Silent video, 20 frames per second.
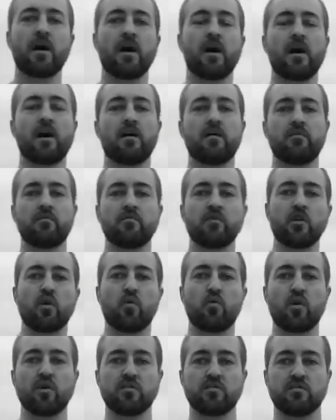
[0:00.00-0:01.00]
uh, you
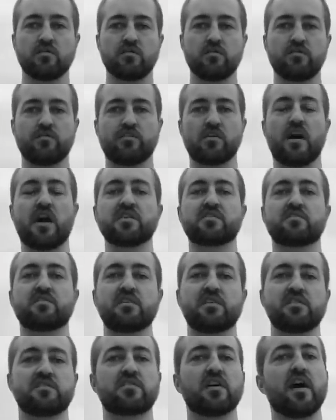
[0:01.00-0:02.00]
know, what
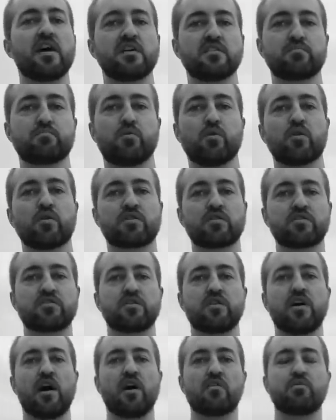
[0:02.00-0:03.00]
philosophy, science
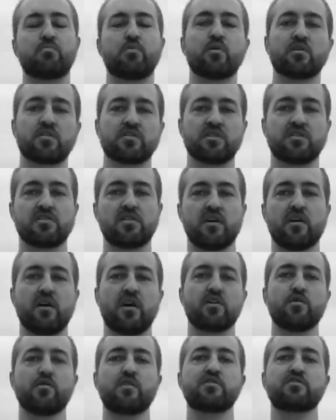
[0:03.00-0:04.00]
books, health books, et cetera
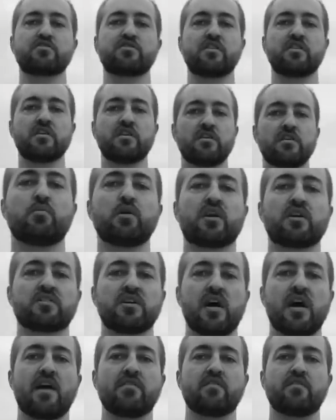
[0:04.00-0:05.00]
are you interested in?
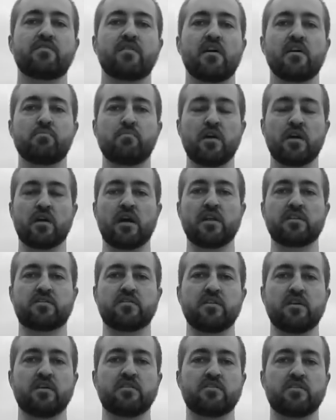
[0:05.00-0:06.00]
Because I have a very big
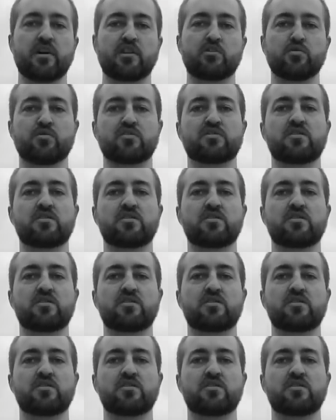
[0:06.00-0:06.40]
intellectual